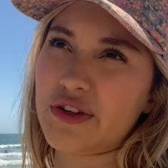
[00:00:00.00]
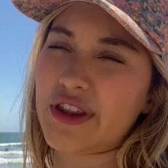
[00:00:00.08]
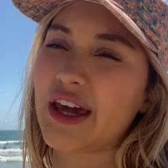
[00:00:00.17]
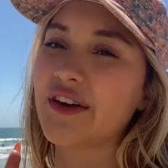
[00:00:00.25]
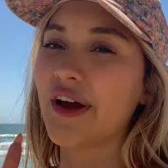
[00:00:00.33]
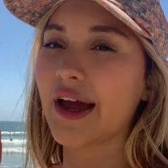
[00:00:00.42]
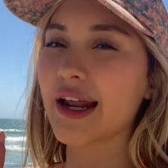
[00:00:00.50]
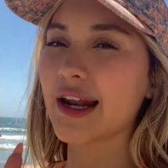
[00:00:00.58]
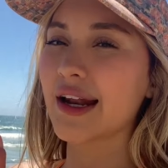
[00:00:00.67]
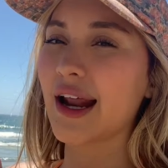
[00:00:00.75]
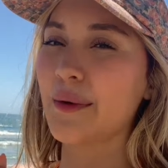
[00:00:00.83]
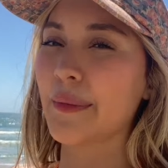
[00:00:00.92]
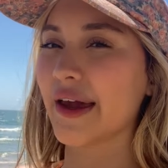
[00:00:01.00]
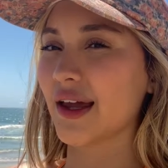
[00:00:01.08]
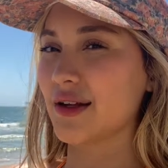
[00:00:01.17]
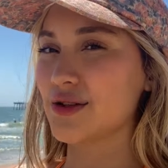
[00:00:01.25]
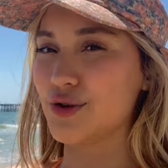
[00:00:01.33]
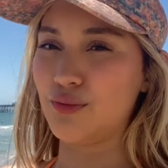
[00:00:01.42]
Like if I get in, I might
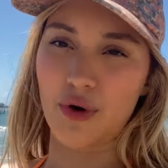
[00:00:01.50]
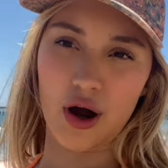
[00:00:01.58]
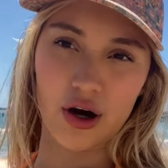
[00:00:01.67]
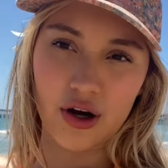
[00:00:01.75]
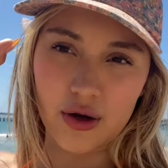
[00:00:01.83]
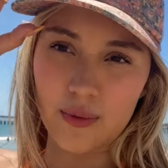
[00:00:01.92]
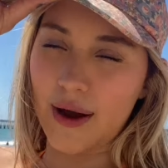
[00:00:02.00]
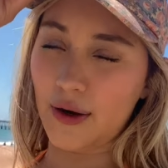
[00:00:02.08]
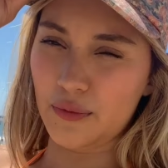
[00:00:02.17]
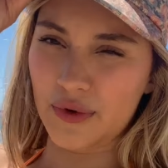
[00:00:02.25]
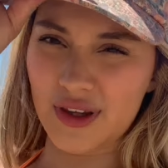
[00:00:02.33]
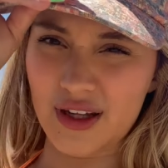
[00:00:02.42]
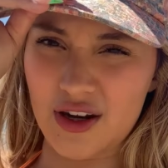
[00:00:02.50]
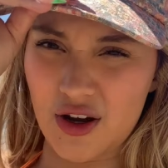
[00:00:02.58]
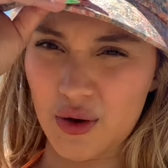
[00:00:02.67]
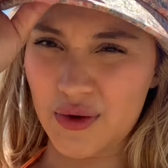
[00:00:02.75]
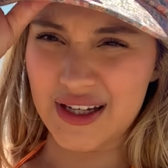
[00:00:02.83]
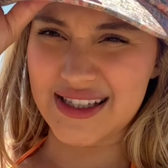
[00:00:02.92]
get in tomorrow. I don't really
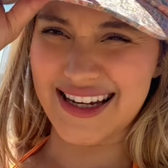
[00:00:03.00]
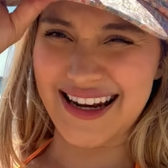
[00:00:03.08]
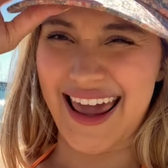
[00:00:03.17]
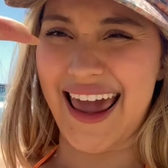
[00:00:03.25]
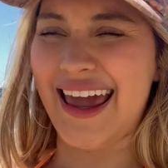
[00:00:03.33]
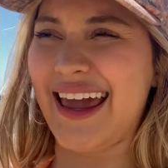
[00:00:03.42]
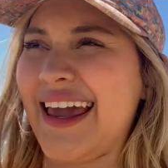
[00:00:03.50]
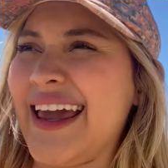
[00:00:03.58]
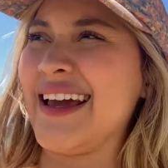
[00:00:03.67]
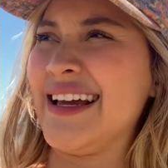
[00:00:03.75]
know like today.